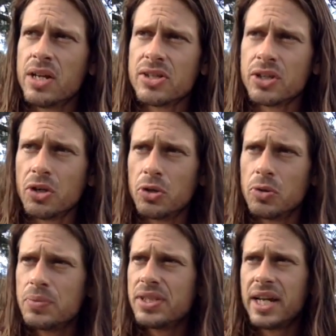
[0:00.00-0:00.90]

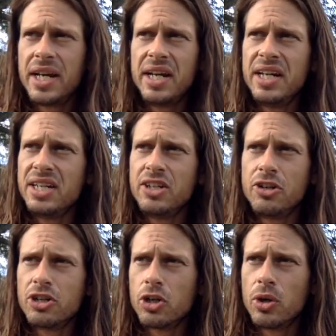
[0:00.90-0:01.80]
So say you know
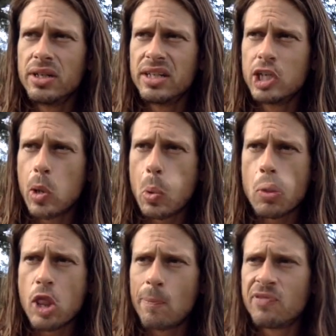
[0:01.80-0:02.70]
you're going to
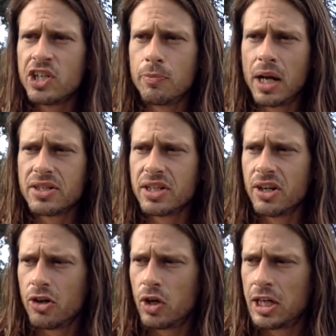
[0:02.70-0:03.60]
you're about to
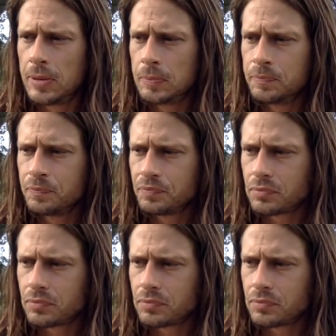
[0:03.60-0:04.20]
go um,